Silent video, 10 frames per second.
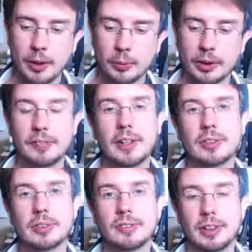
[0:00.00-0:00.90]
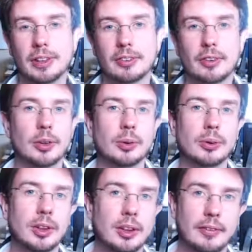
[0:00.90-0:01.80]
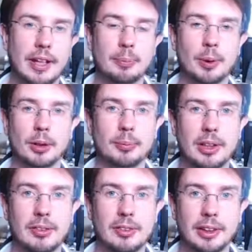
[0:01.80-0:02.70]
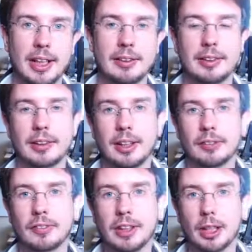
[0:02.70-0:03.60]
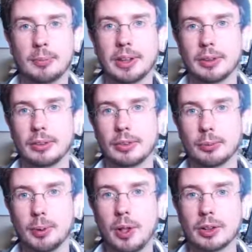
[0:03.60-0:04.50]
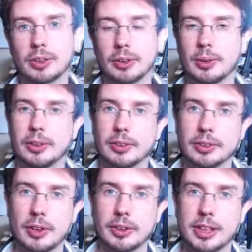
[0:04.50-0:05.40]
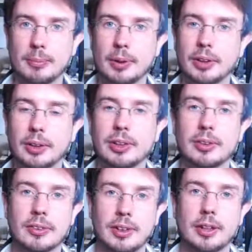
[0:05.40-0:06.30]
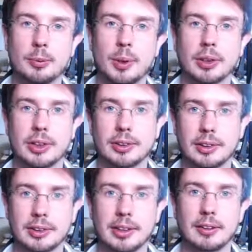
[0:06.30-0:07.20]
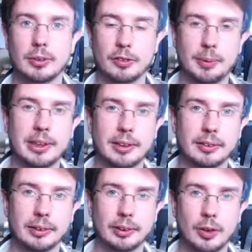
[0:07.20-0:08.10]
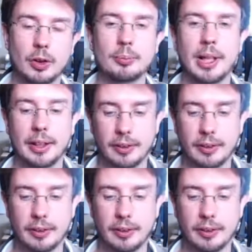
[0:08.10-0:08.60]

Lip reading: With the Feathers of Phoenix, though, that problem is negated. If the enemy kills your box and the creature is not summoned, the creature inside the box is considered to have been killed in combat.